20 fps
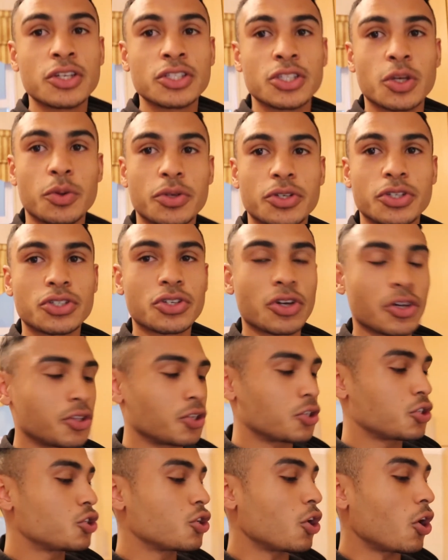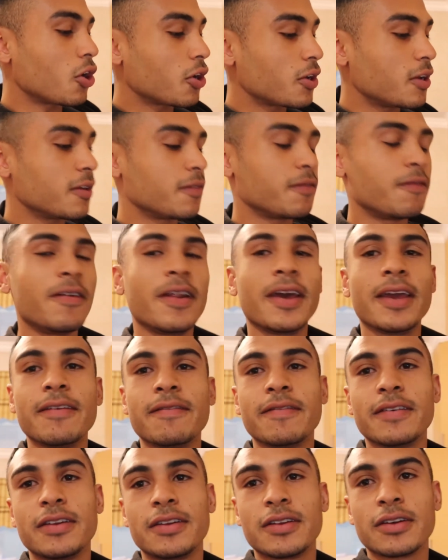So we just got the chocolate
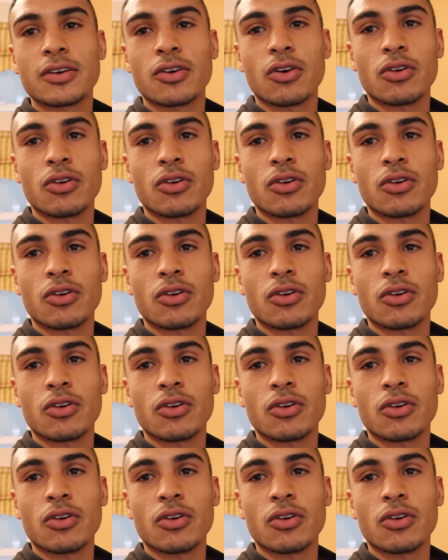flavored